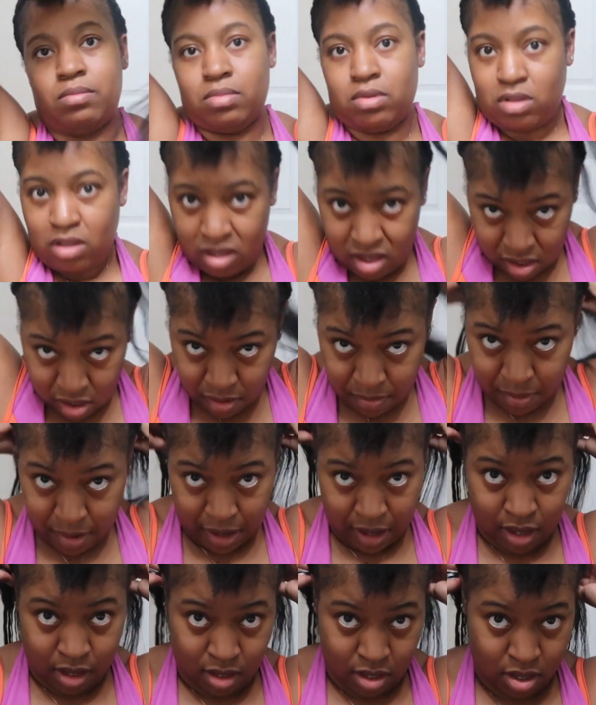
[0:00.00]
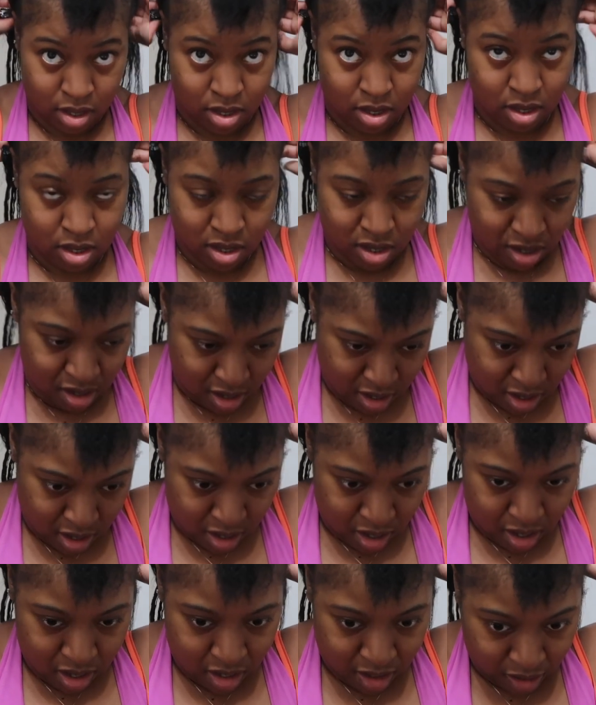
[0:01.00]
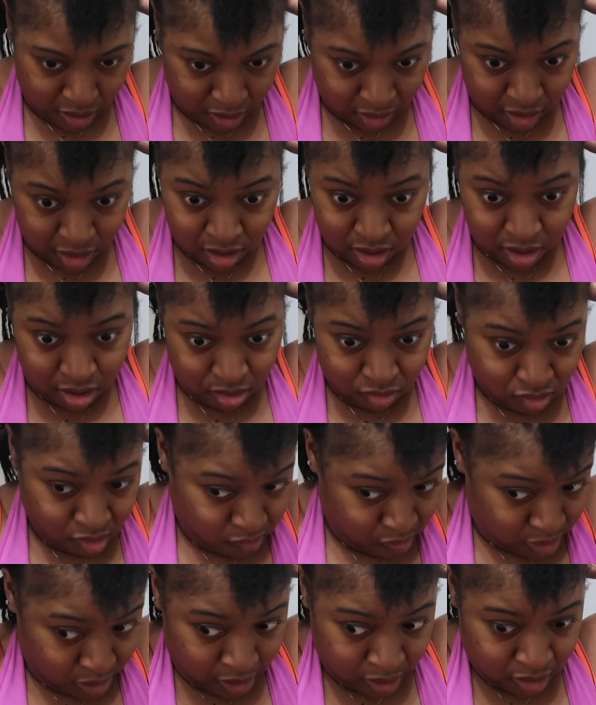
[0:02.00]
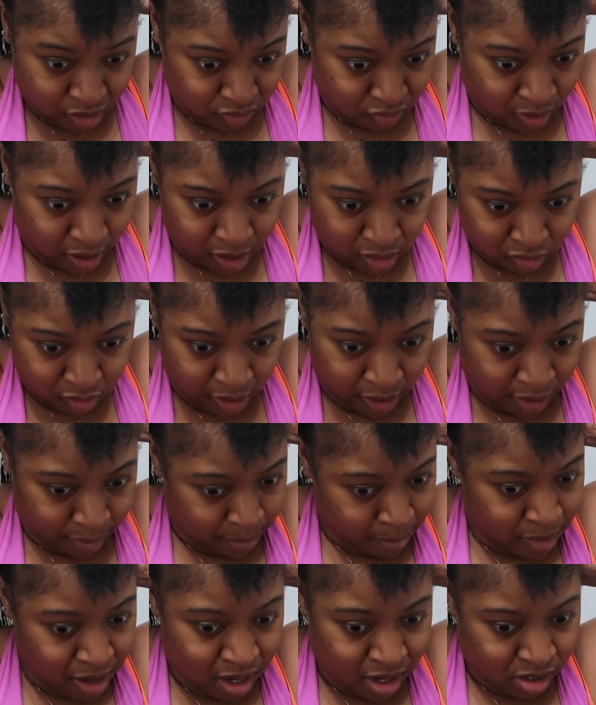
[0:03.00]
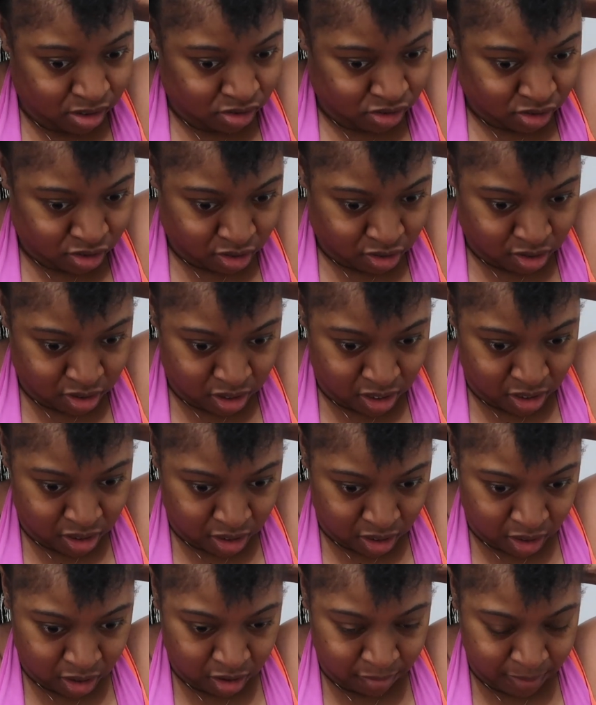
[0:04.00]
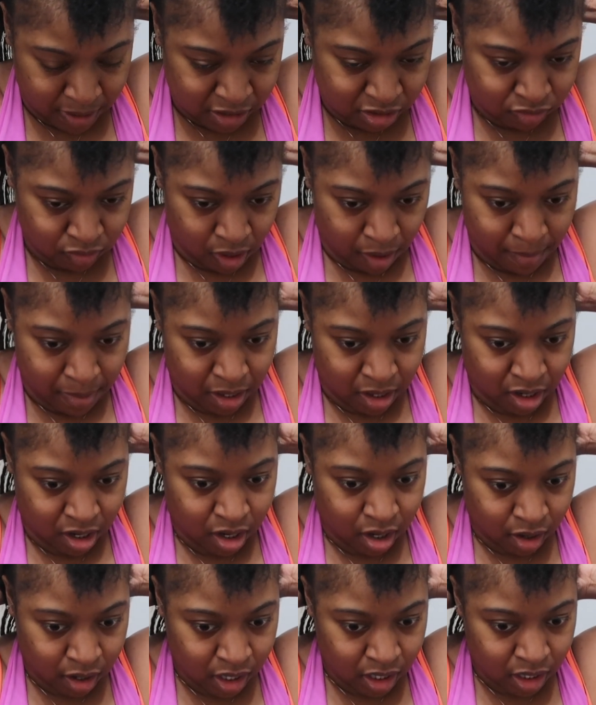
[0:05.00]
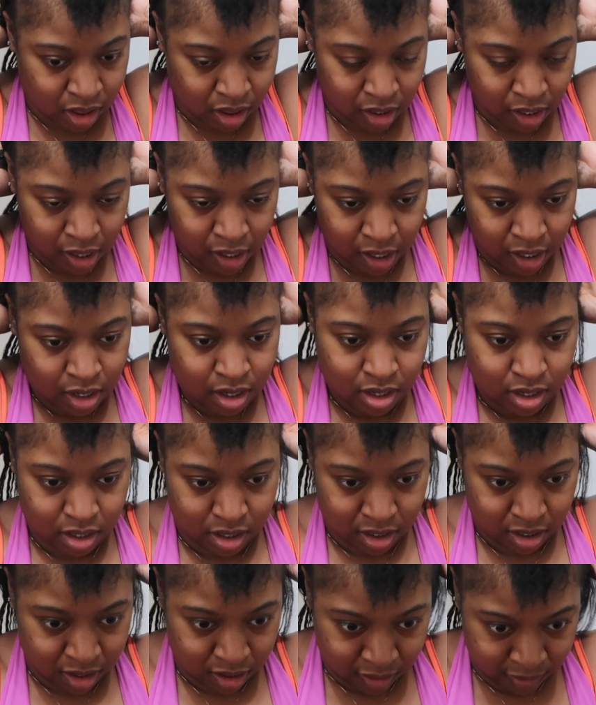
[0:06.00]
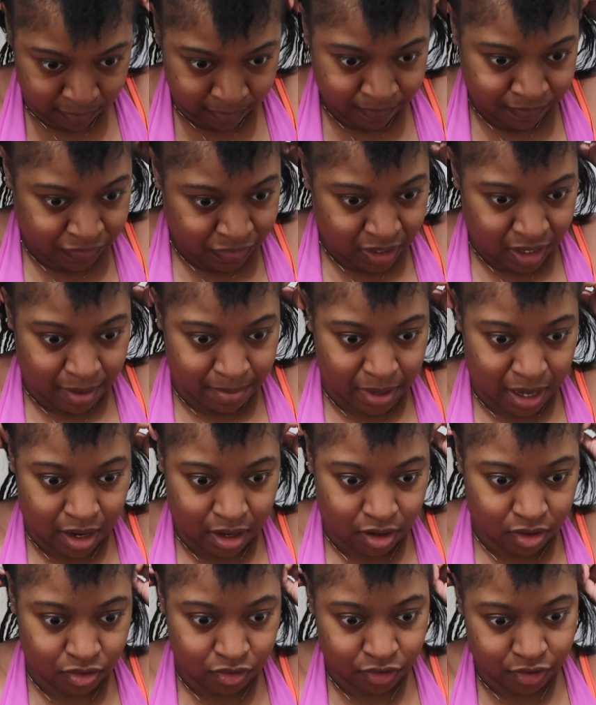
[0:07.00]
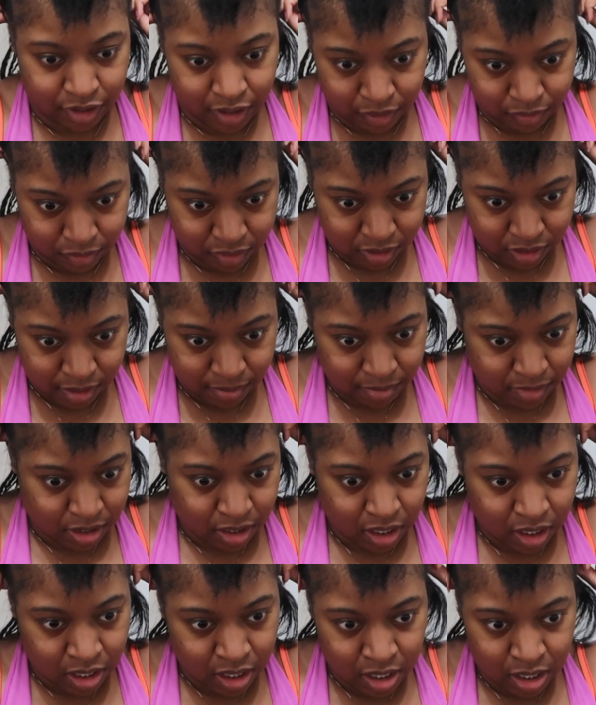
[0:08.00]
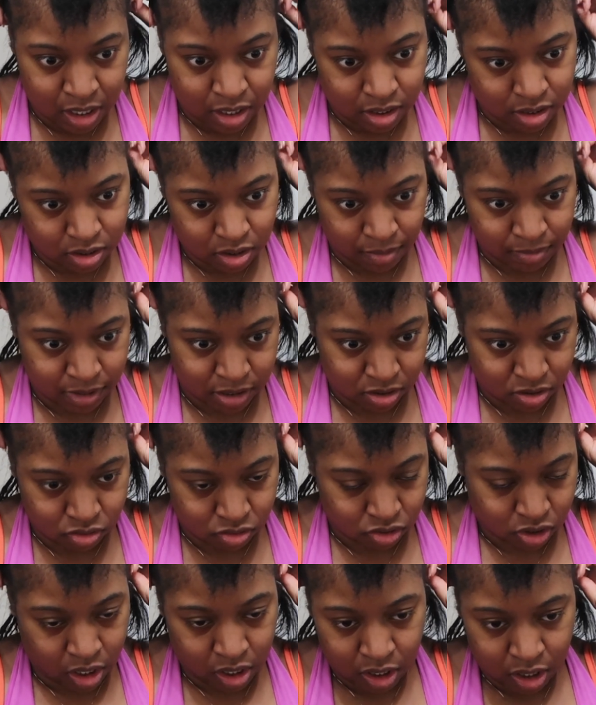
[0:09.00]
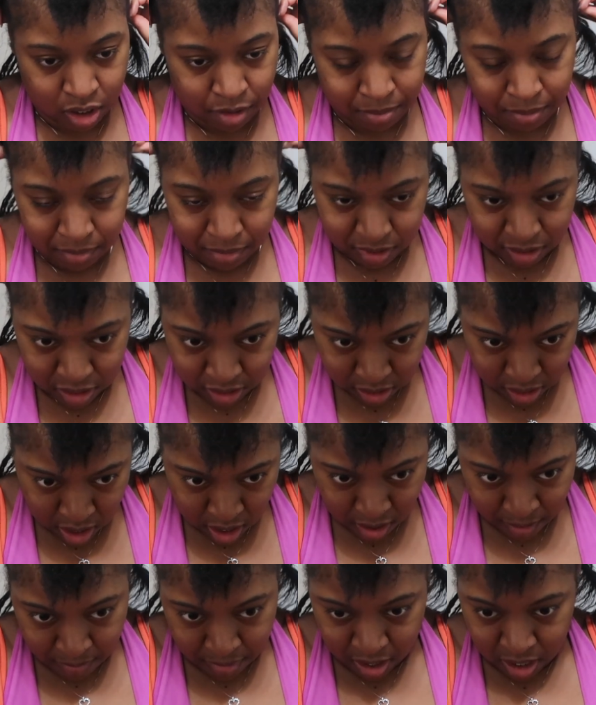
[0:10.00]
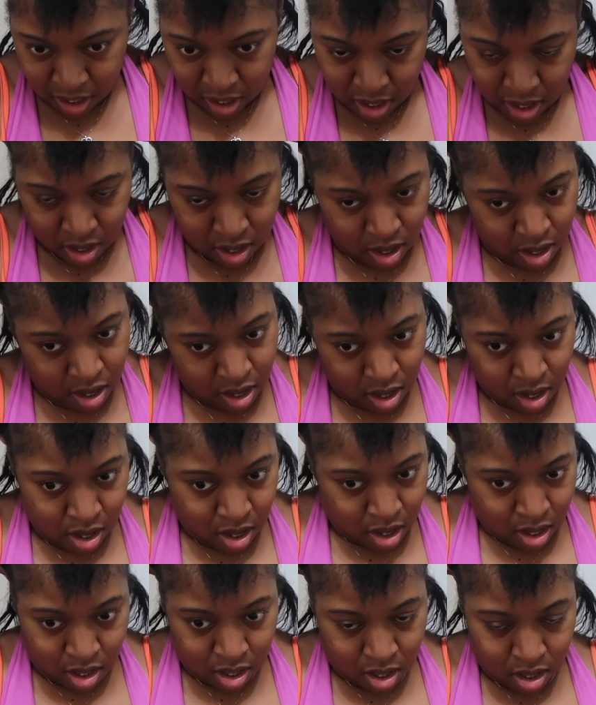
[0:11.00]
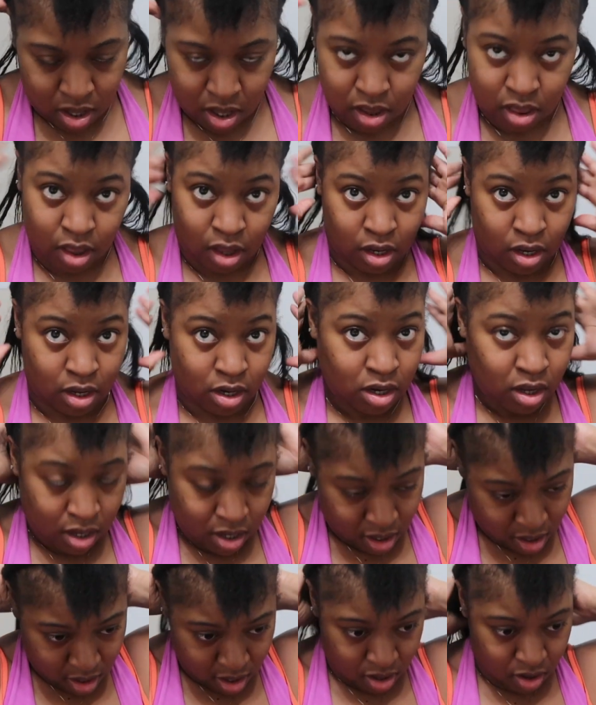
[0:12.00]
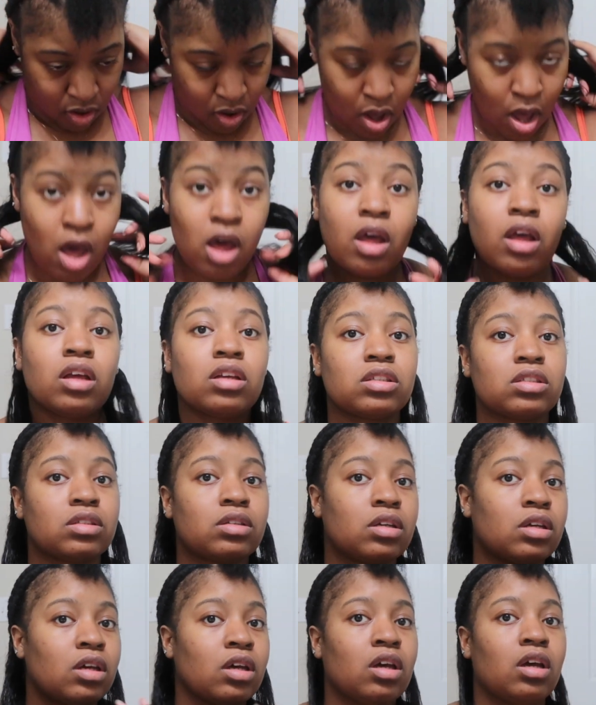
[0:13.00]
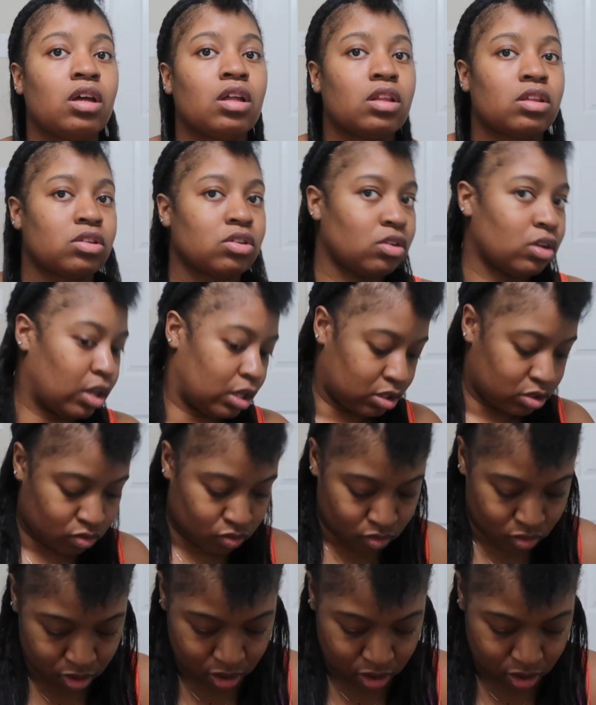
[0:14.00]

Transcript: Put this in the back. And guys, this is just what I do. I don't like measure or nothing, especially when I'm in a hurry. It's late and I'm kind of hungry and want something to eat. So I'm just gonna try to hurry up and put this in, but that's all I did. Yes. So that's 1.